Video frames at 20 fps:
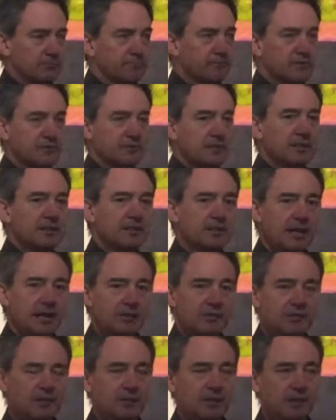
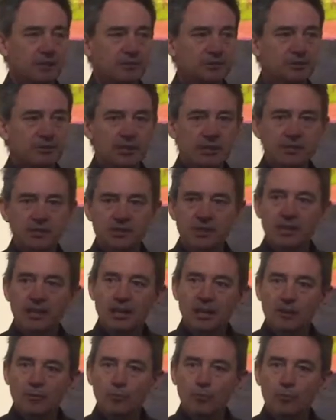15,000 soldiers each.
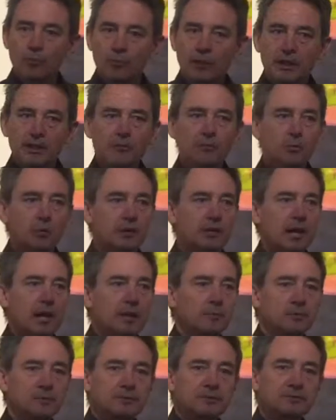We were
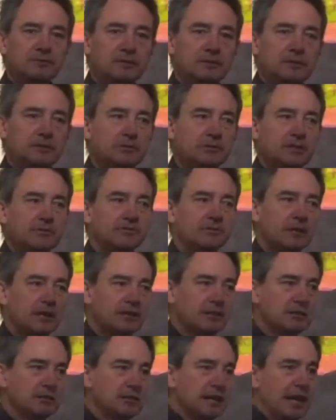able to field
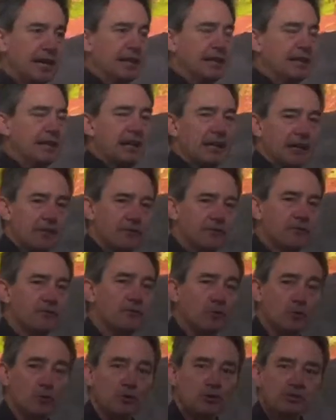a
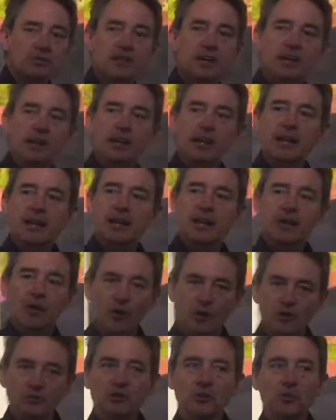force
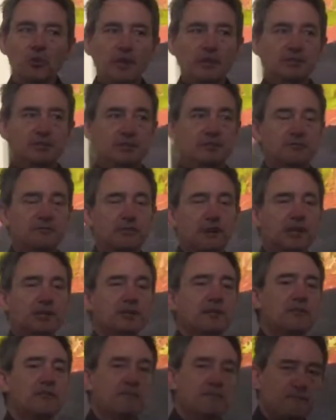on the Western Front
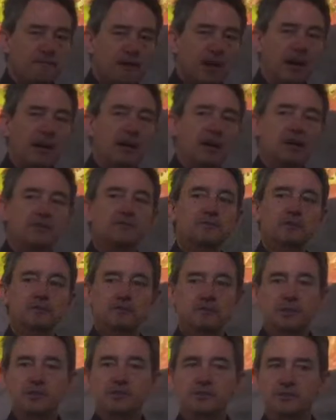of 5
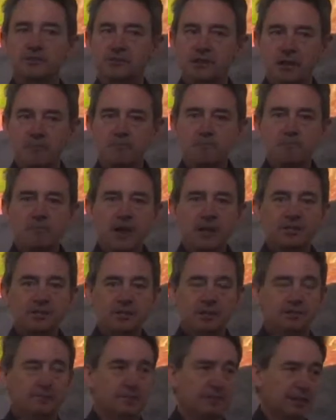divisions, a
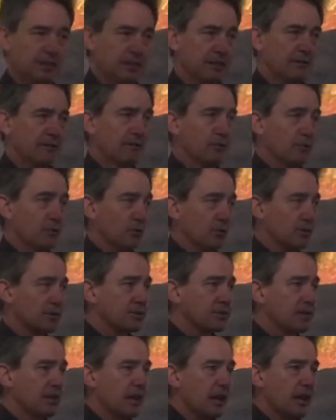massive
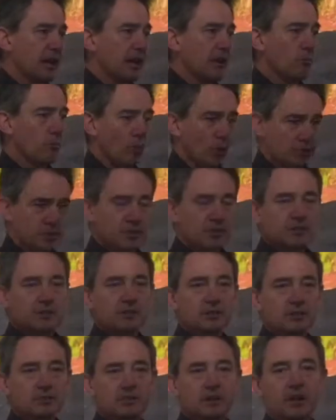force. It wasn't
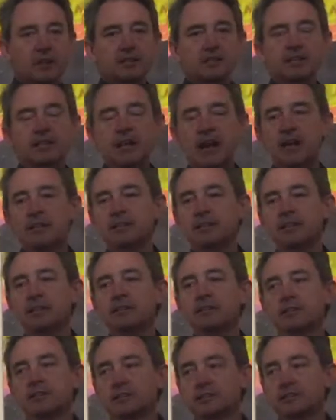until
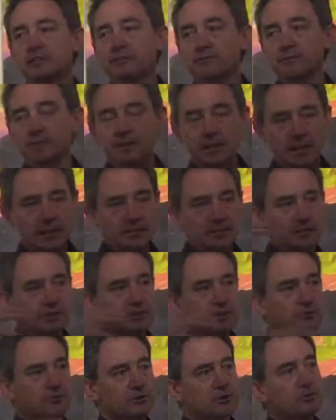1918 that
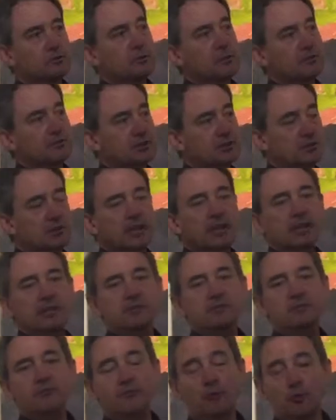this group of
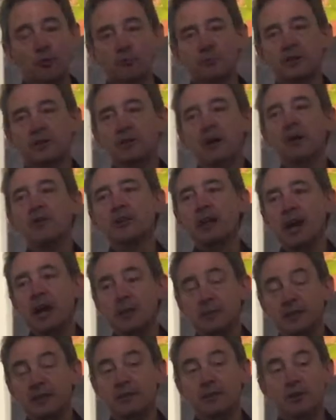Australians formed their own
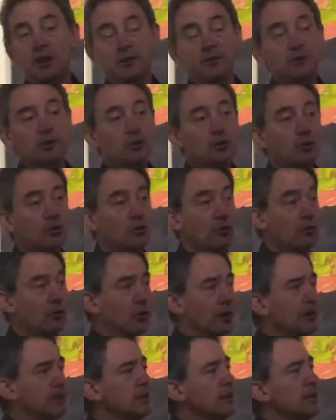army, their own
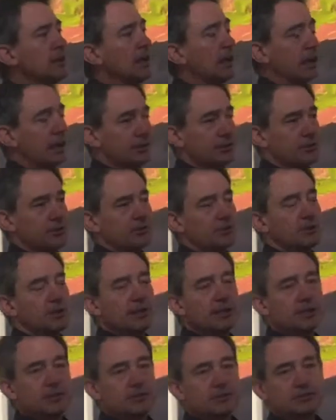corps,
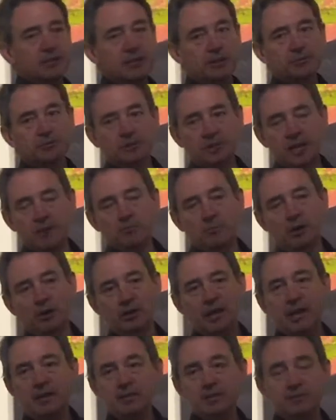under General
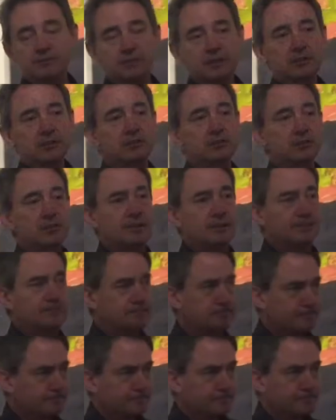Monash, a Victorian.